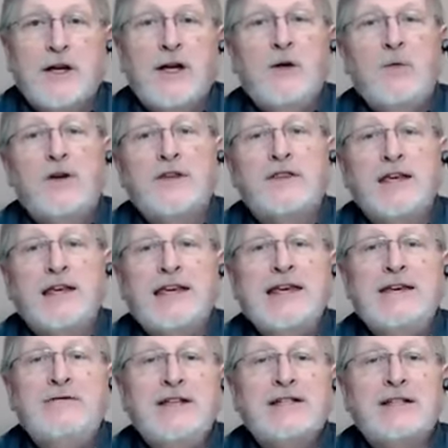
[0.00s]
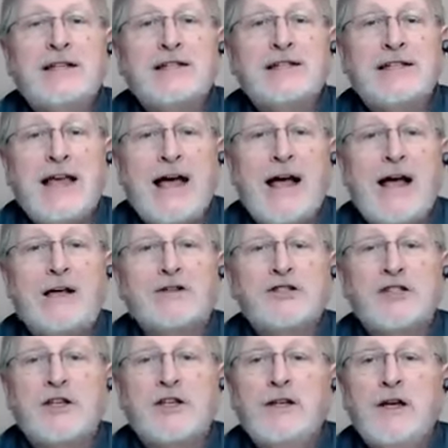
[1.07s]
With the
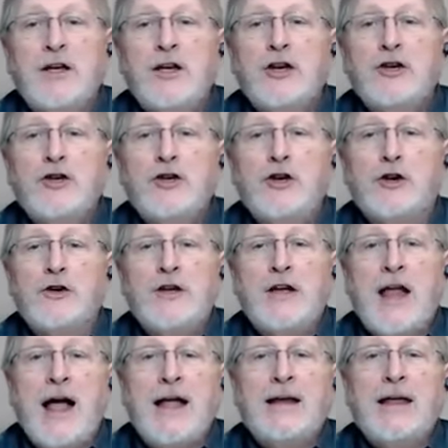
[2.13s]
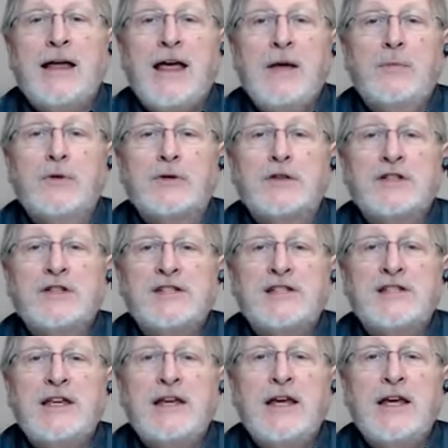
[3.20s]
EV6000, you're not able to
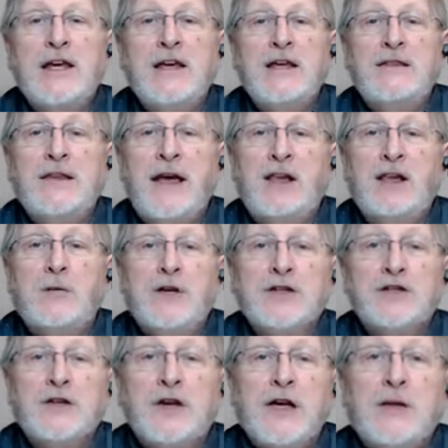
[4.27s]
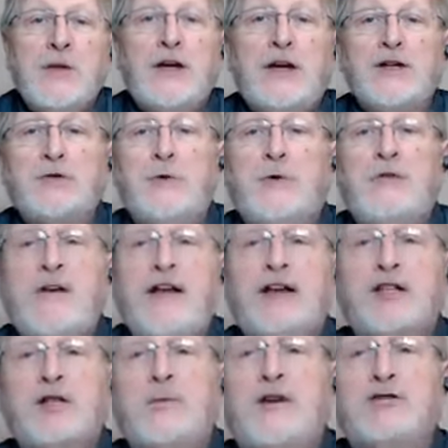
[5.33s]
see the elements because we've
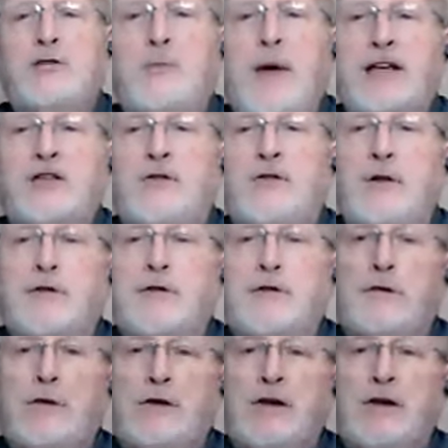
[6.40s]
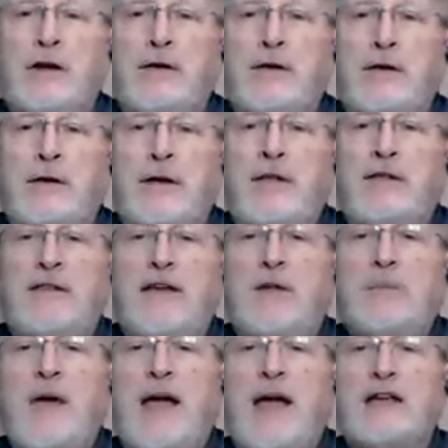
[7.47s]
got a special pass filter on there.
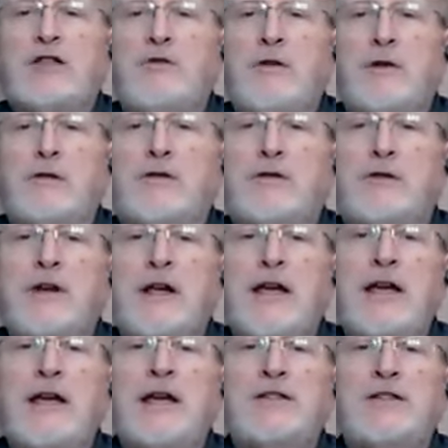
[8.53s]
That pass filter is